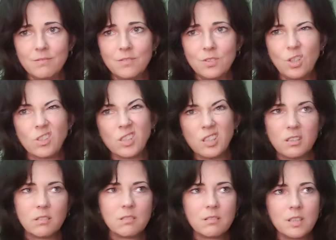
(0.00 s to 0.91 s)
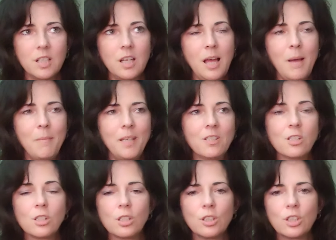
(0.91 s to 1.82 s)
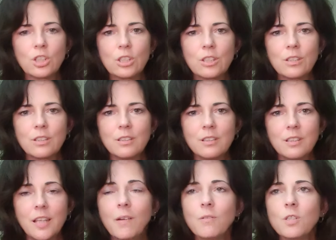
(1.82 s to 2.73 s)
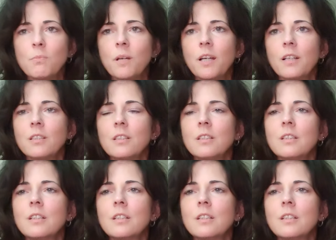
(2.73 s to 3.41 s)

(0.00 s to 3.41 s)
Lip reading: So, it's learned in that respect.